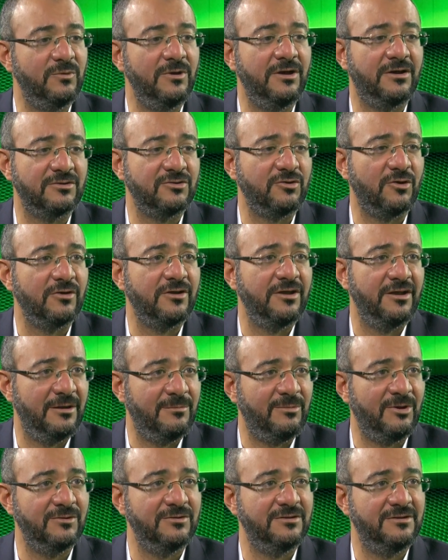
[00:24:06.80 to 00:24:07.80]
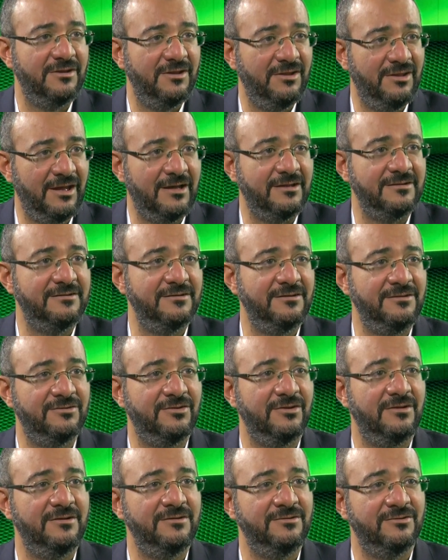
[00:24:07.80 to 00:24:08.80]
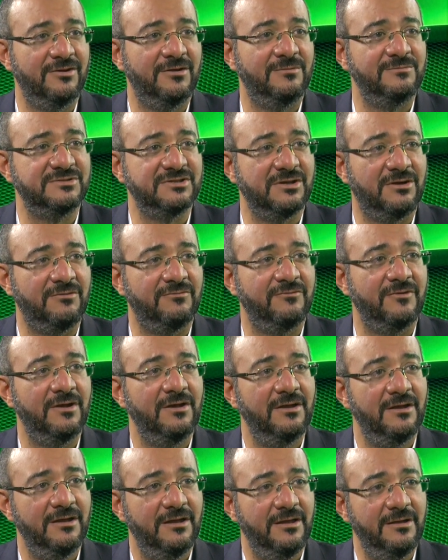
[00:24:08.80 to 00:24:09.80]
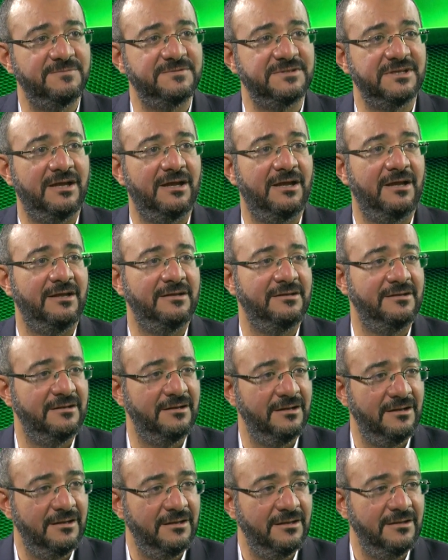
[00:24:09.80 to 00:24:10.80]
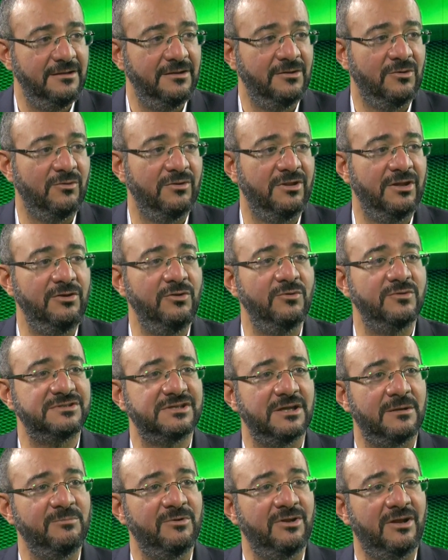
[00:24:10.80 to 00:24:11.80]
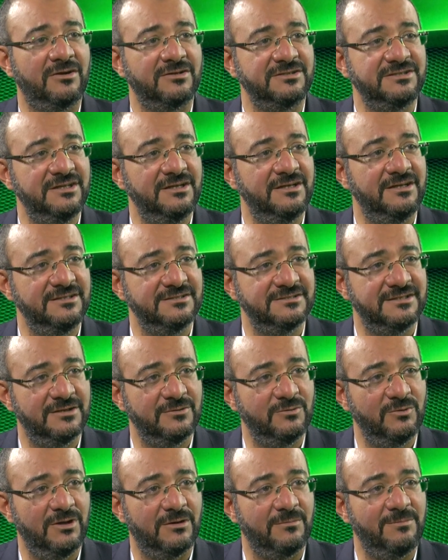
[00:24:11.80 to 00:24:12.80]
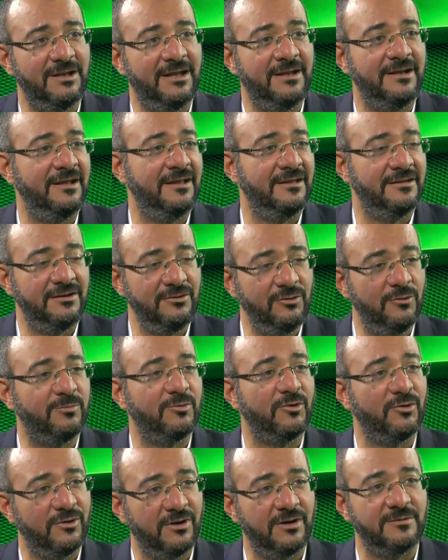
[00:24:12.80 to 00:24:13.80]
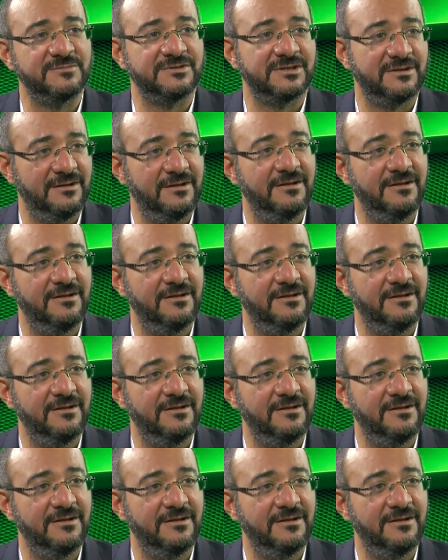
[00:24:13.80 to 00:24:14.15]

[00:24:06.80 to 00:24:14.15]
we are talking about that in terms of IPSA and the new seminar series that we are planning and the new programs